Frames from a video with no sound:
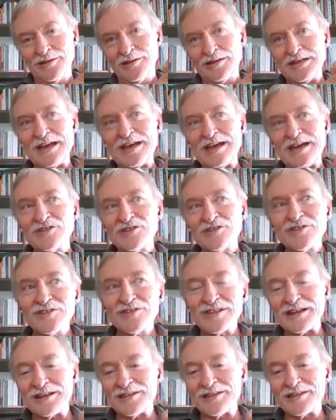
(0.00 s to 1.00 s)
Yeah, just
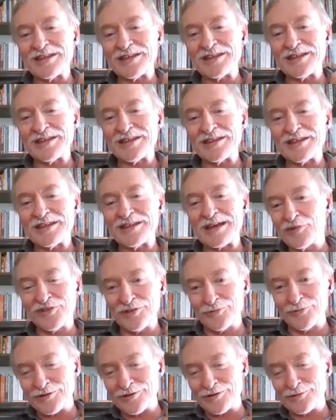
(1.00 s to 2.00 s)
let let that person
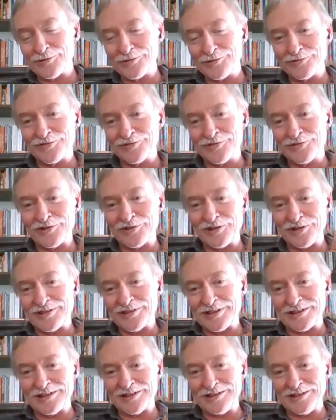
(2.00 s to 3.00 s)
in row thirty,
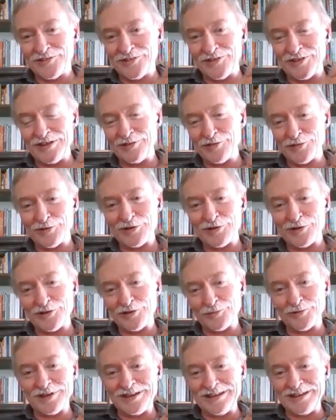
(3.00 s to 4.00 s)
let in seat
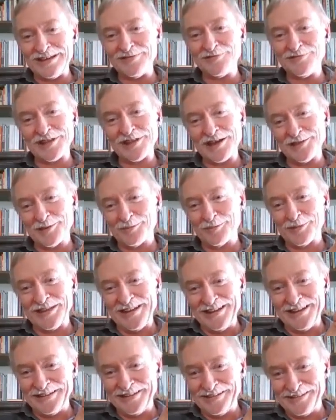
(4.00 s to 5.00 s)
thirty-three E fly the
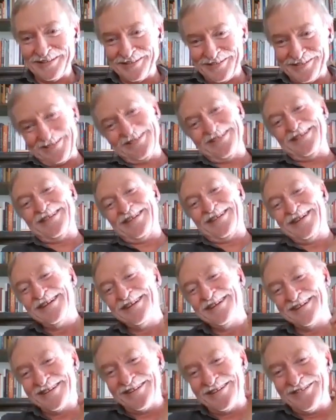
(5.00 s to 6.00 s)
plane. Like
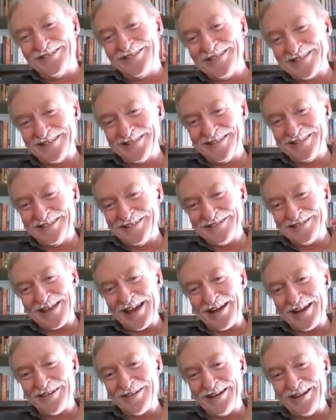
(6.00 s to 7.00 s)
mm-hmm. no one's going to do
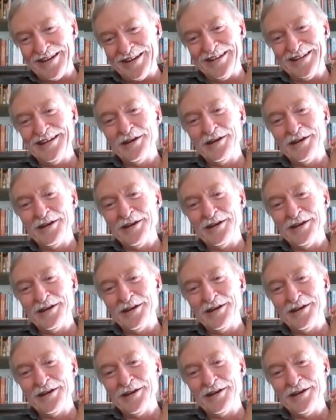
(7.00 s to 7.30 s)
that, right?